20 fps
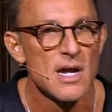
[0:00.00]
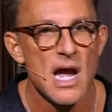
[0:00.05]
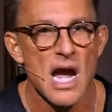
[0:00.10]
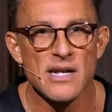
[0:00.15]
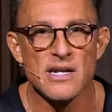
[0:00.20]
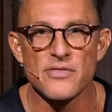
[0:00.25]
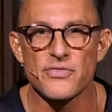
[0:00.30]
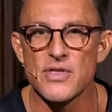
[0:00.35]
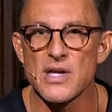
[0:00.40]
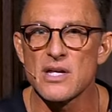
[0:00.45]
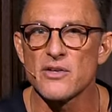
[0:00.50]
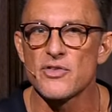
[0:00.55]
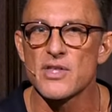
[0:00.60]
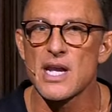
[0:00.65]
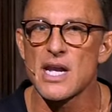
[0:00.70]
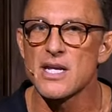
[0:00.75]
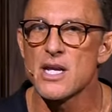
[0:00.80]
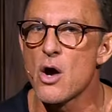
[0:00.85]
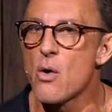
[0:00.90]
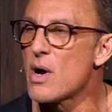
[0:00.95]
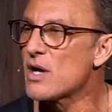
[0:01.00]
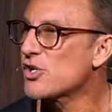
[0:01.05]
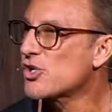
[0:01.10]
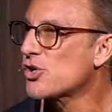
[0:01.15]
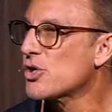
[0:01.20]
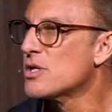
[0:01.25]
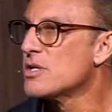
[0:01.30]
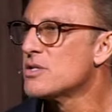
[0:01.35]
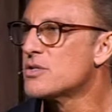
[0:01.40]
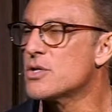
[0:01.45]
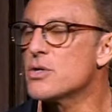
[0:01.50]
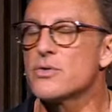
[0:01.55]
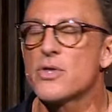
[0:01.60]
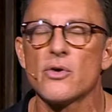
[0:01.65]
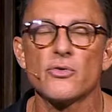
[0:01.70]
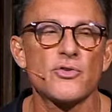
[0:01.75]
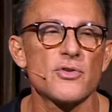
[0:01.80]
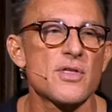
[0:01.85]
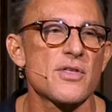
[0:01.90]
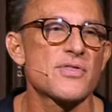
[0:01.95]
And the things that I know I shouldn't do,
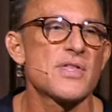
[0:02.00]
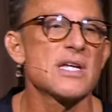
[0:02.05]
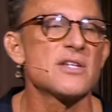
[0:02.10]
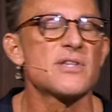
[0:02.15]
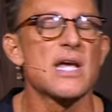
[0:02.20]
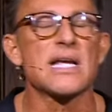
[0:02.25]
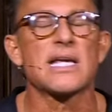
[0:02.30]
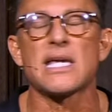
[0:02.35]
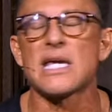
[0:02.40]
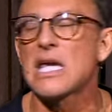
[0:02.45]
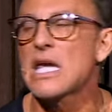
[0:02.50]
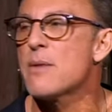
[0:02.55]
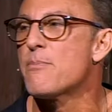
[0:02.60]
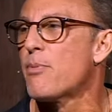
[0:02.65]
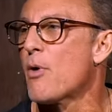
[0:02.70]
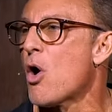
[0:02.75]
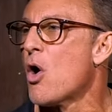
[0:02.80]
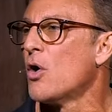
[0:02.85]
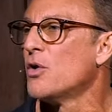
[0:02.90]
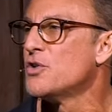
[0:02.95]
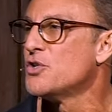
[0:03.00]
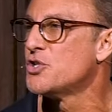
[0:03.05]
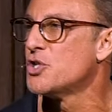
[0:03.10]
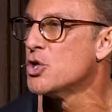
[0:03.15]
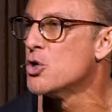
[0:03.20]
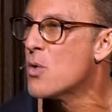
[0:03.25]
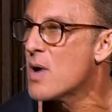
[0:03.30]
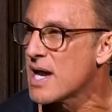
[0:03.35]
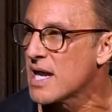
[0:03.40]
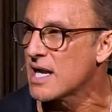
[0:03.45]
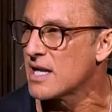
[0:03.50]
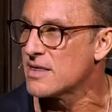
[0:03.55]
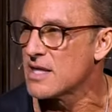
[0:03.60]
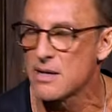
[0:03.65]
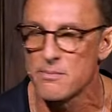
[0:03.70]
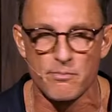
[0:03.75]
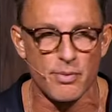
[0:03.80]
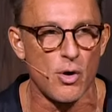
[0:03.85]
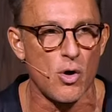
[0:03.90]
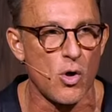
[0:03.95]
those are the things I keep on doing. And
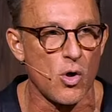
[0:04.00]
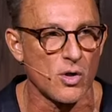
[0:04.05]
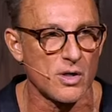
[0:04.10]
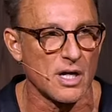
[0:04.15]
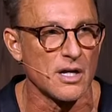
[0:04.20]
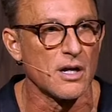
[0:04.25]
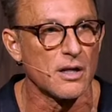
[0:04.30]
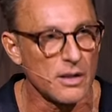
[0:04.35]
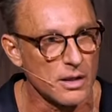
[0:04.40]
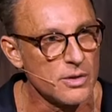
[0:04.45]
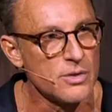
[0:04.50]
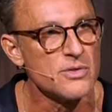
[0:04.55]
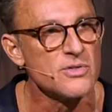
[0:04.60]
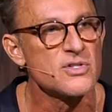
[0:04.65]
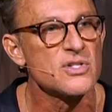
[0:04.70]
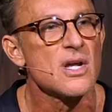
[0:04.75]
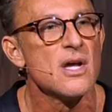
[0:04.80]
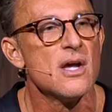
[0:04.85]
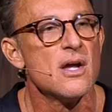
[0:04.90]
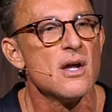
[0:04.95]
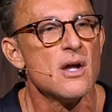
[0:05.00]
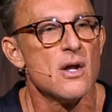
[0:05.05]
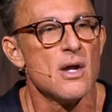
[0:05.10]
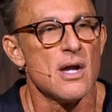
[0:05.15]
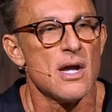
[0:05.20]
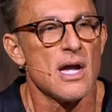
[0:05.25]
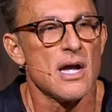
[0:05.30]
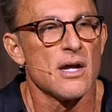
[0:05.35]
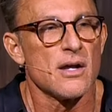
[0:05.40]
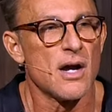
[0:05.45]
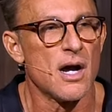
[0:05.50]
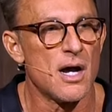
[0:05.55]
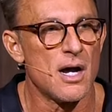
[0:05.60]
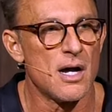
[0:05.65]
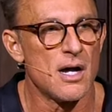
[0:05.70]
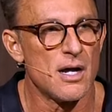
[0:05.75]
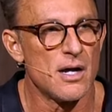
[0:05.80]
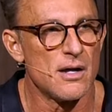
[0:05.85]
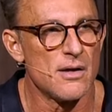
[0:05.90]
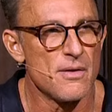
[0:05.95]
then Paul concludes
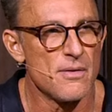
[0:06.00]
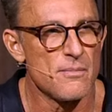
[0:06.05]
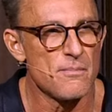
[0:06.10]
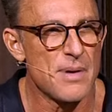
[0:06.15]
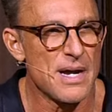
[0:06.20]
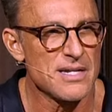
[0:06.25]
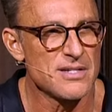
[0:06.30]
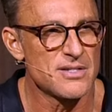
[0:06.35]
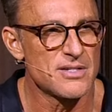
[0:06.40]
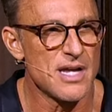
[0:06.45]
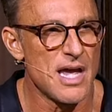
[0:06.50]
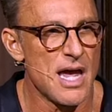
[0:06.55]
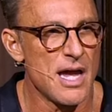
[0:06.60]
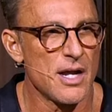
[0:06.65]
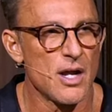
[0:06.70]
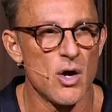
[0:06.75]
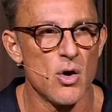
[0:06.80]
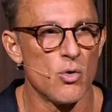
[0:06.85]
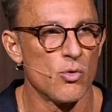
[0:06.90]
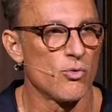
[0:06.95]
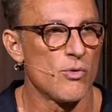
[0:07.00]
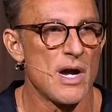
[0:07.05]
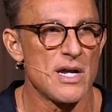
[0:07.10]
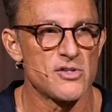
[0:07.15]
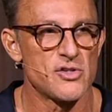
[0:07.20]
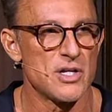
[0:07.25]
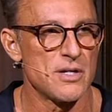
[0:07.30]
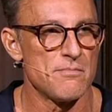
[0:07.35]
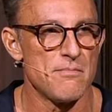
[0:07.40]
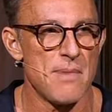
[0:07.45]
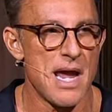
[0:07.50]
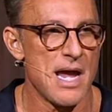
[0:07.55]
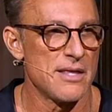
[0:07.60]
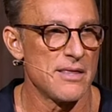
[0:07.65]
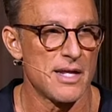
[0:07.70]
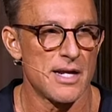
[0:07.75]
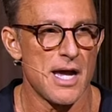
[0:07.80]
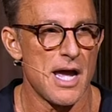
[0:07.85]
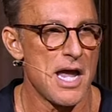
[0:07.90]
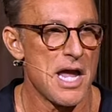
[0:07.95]
uh, by saying, Oh, wretched man
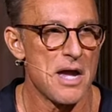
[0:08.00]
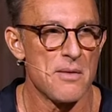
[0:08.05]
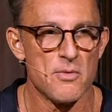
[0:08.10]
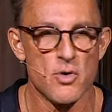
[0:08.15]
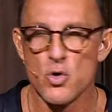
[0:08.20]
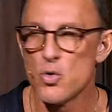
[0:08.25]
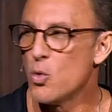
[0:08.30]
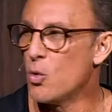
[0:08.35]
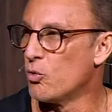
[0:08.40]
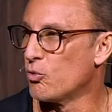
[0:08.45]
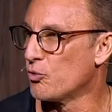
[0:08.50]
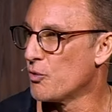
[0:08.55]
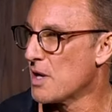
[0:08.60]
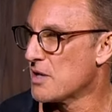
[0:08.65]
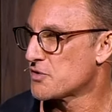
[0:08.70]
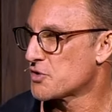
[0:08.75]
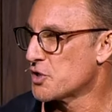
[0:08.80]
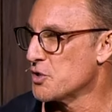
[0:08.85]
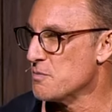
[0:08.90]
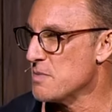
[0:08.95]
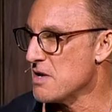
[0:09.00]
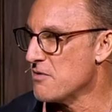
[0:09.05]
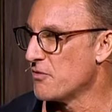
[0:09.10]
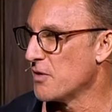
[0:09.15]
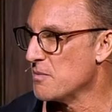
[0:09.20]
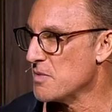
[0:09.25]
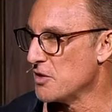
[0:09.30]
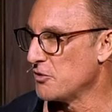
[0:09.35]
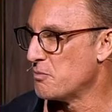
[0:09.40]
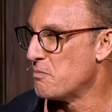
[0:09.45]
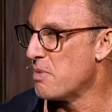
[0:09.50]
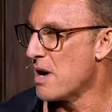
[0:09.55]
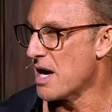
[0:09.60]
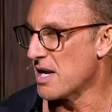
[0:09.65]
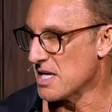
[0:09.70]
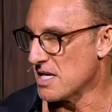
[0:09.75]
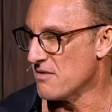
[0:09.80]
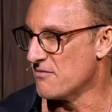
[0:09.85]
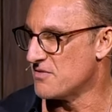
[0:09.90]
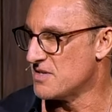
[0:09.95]
that I am, who will rescue me from this
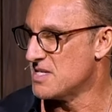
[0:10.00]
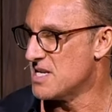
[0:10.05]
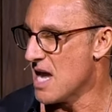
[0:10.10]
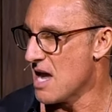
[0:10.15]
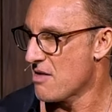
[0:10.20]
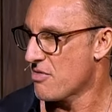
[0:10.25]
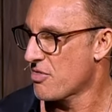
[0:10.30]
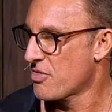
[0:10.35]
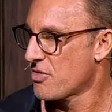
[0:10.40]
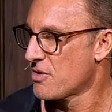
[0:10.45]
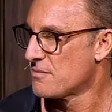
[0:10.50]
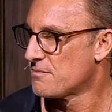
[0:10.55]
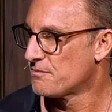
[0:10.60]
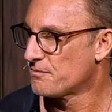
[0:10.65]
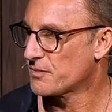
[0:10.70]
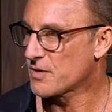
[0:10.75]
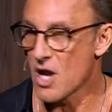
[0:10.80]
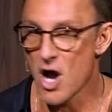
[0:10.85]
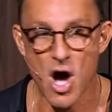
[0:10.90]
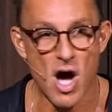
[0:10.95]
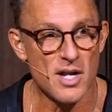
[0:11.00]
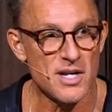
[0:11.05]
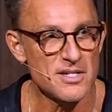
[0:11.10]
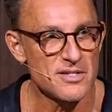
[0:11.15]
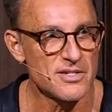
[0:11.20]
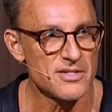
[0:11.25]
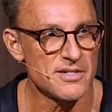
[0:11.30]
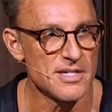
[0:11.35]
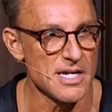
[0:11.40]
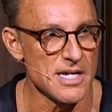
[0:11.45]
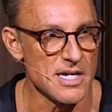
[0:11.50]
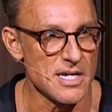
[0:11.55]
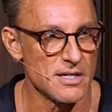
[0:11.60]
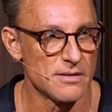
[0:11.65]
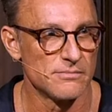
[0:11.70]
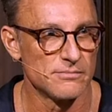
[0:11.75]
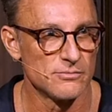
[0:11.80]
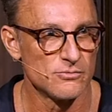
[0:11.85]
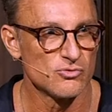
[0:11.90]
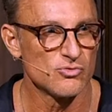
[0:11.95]
body of death? Honesty,
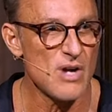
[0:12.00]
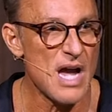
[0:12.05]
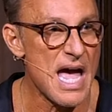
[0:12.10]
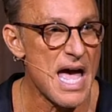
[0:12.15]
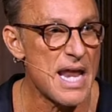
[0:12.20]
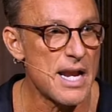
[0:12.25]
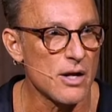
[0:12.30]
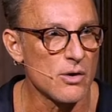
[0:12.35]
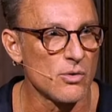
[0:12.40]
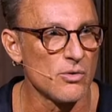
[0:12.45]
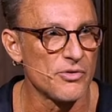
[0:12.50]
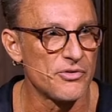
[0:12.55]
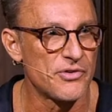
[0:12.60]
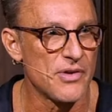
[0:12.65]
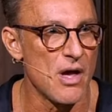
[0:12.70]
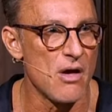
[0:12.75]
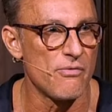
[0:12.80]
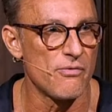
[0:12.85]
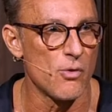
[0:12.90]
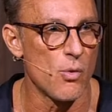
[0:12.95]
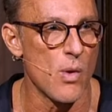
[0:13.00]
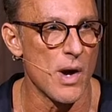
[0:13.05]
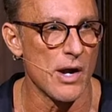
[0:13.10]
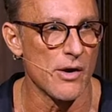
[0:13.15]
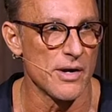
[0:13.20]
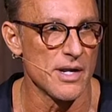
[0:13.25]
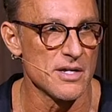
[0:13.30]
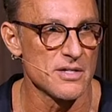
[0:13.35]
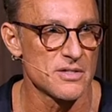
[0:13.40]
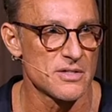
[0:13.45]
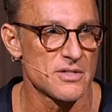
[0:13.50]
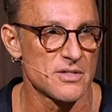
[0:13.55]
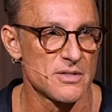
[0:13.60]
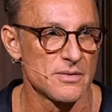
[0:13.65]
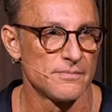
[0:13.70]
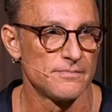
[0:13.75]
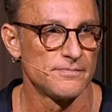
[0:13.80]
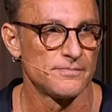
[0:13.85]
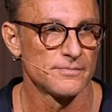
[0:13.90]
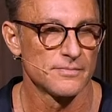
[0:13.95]
radical self awareness
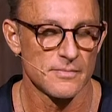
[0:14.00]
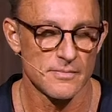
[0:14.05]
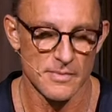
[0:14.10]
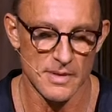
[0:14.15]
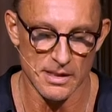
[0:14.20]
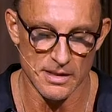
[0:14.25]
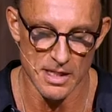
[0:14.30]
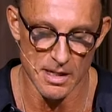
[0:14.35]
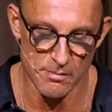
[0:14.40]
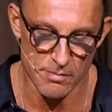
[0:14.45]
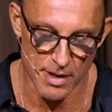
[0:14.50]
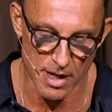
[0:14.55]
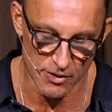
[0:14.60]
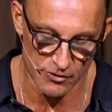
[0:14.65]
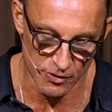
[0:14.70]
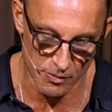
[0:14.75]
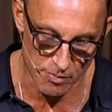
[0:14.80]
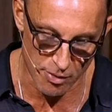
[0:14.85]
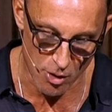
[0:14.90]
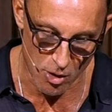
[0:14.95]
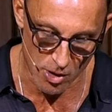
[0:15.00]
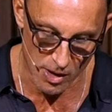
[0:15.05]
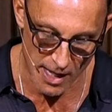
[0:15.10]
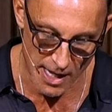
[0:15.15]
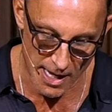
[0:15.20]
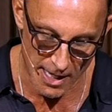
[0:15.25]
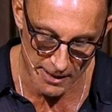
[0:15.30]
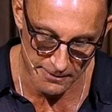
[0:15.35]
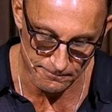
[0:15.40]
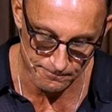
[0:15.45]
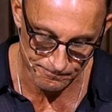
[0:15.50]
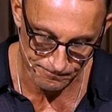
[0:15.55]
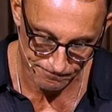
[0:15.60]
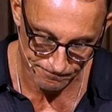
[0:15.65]
that the Apostle Paul had.